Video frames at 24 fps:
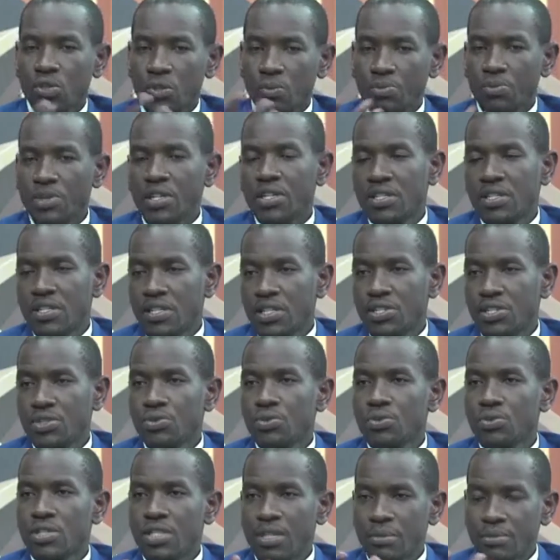who speaks the
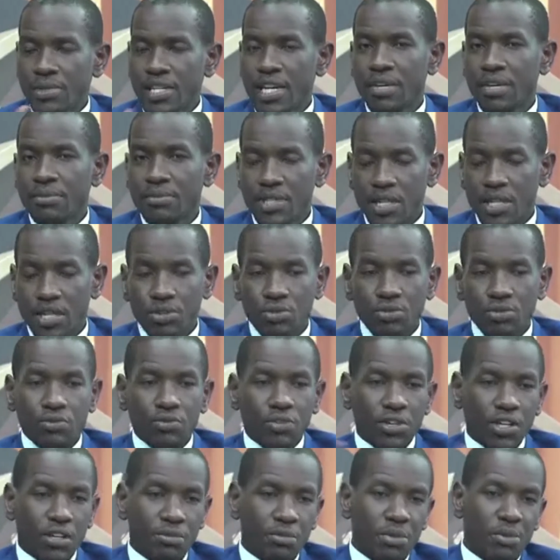truth sometimes, and you'll
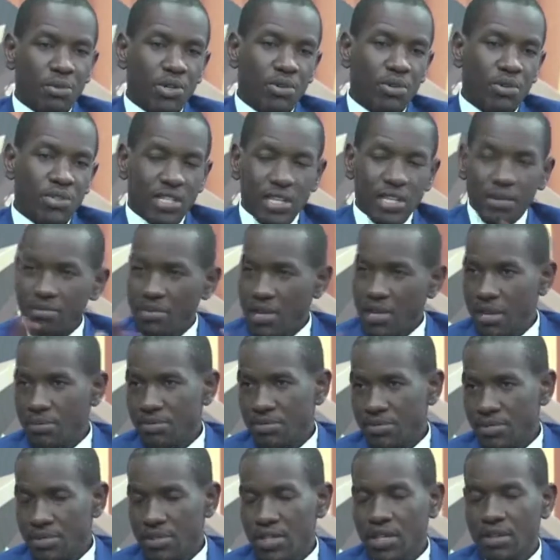forgive me because I'm
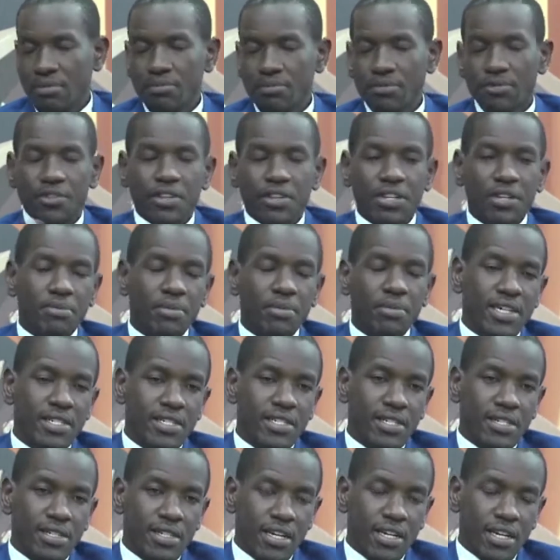very
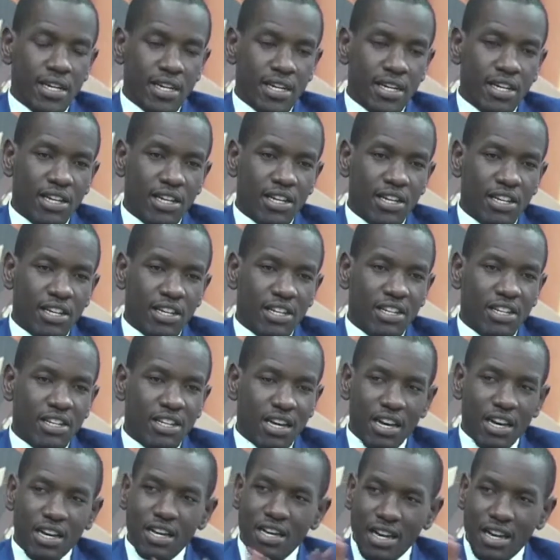brazen,
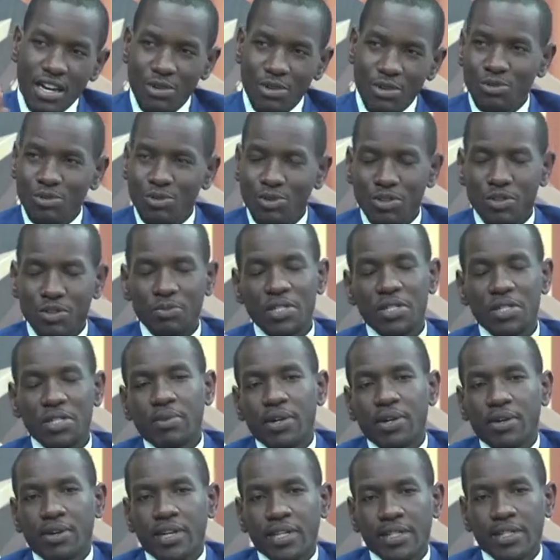I will not mince
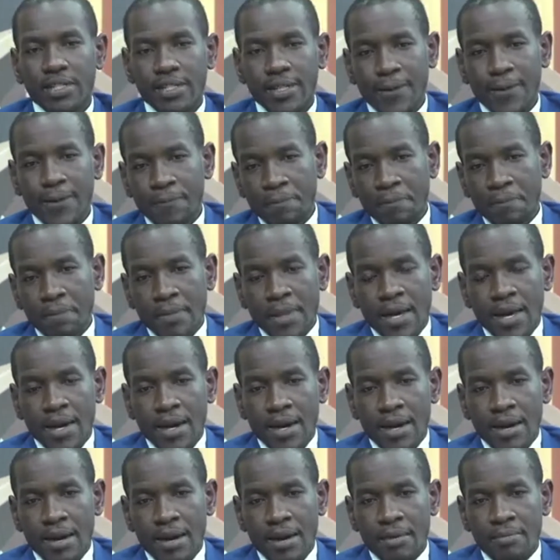my words.
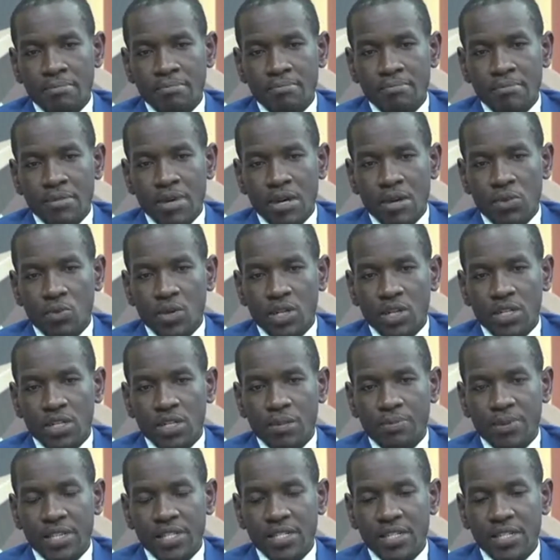When
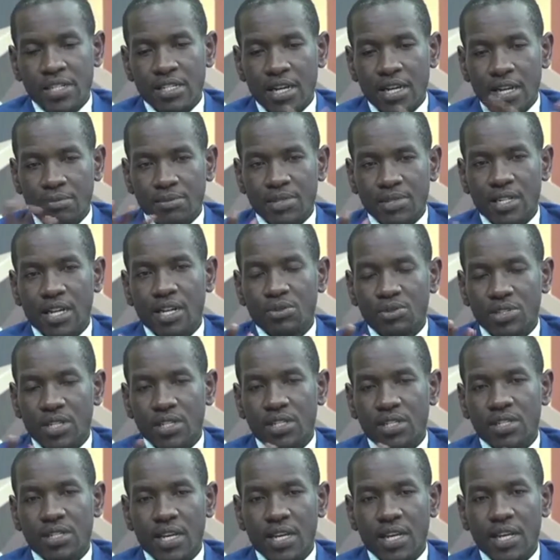the president comes out
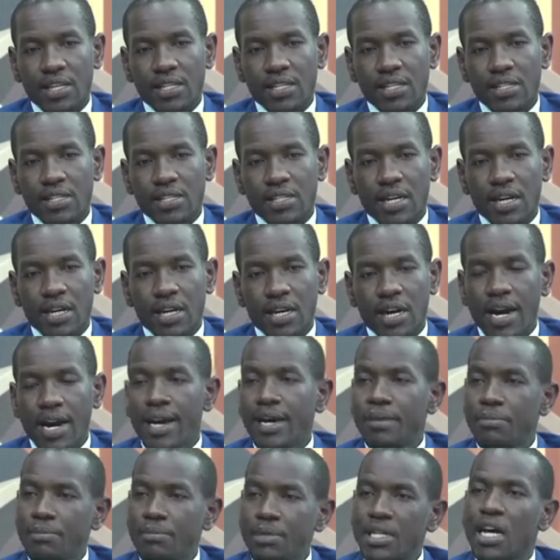and says,
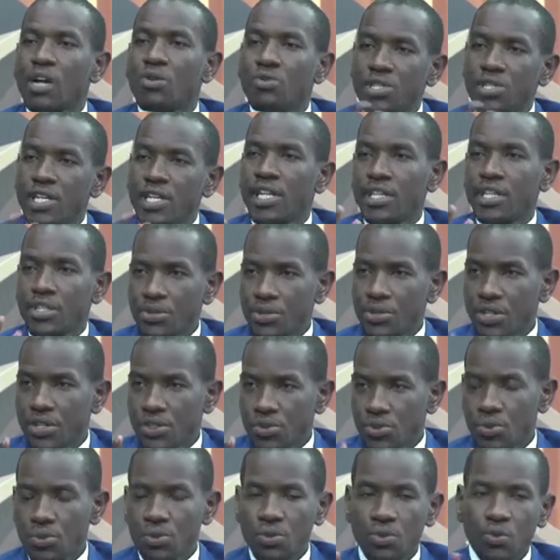I am now telling you the
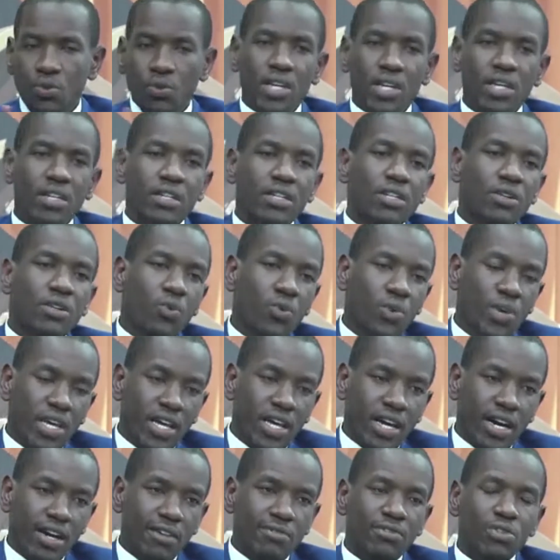truth, when
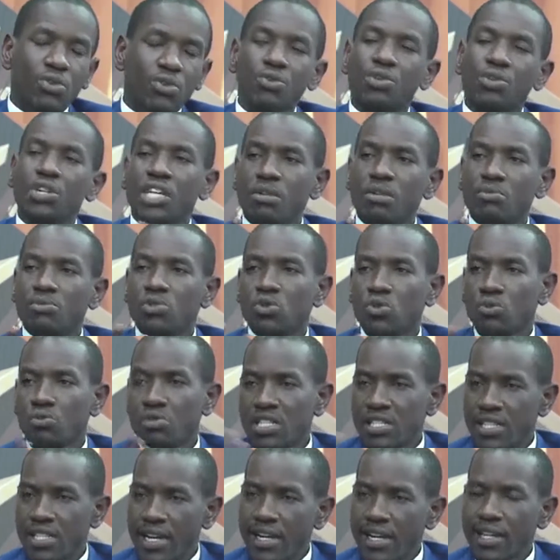we have known him to
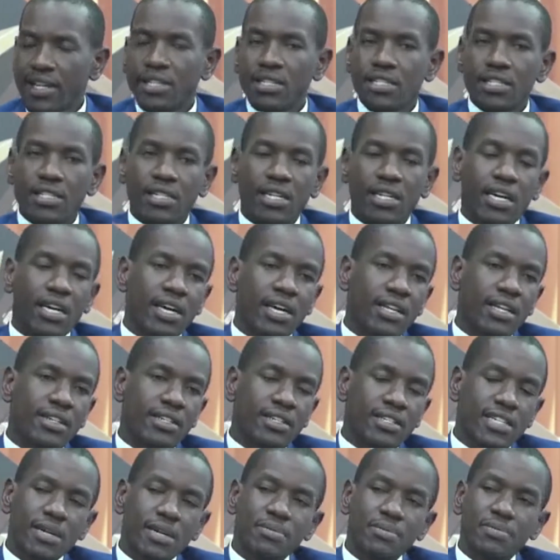be silent at
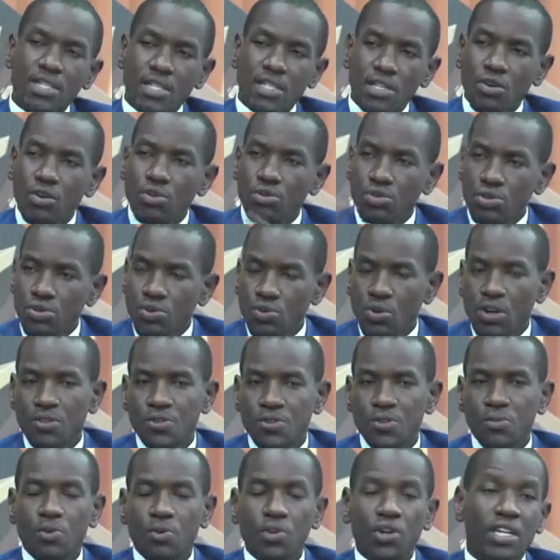the times he ought to
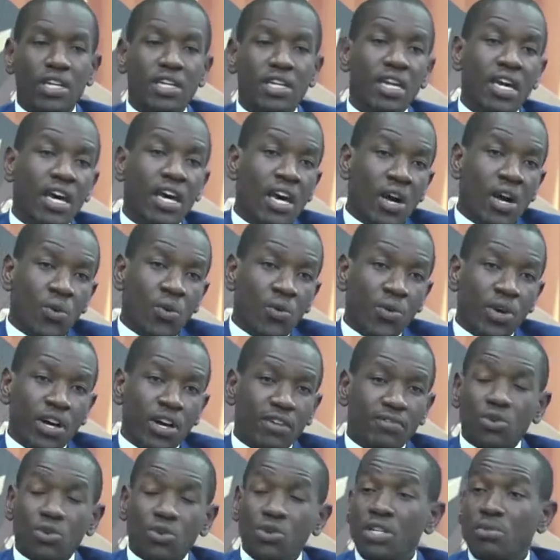have spoken, we
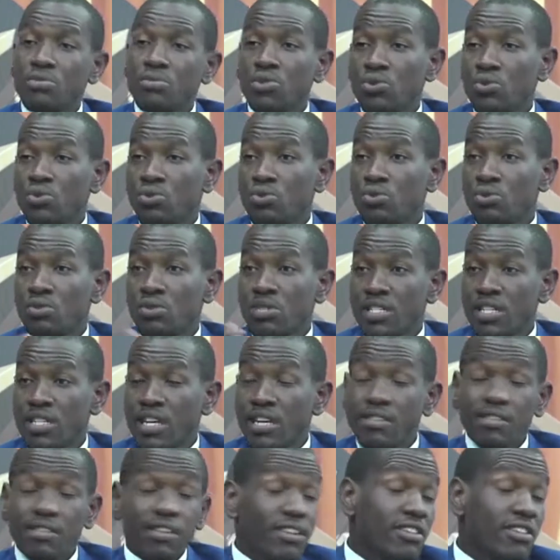have known him to
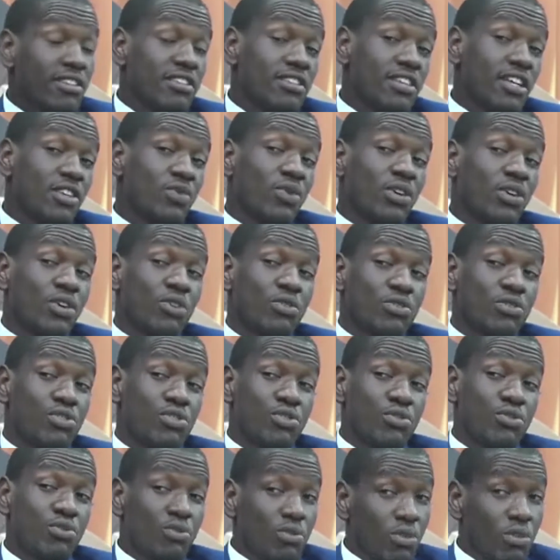say things that were not
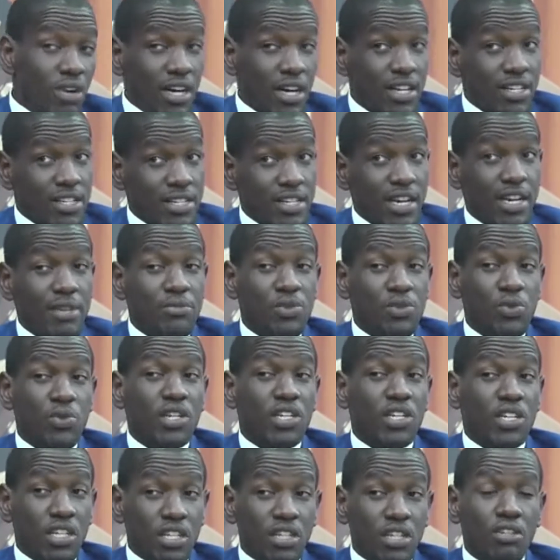true at times
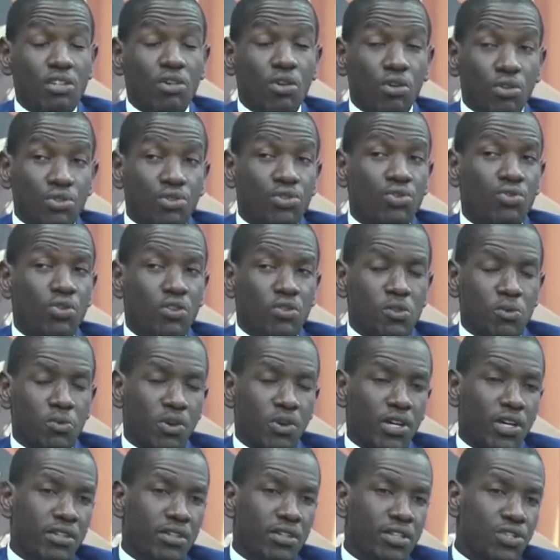when he ought to have
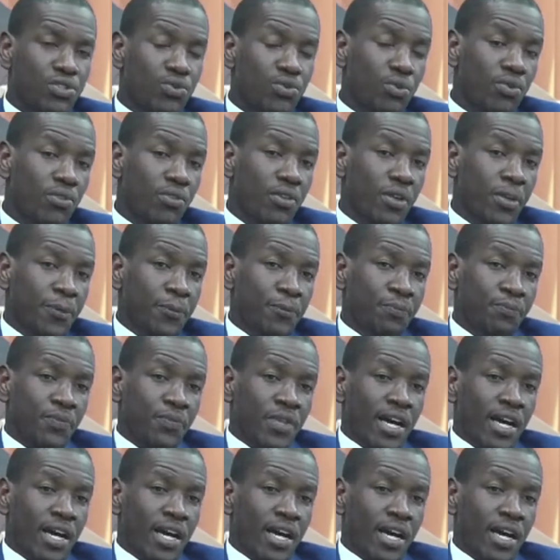spoken the truth,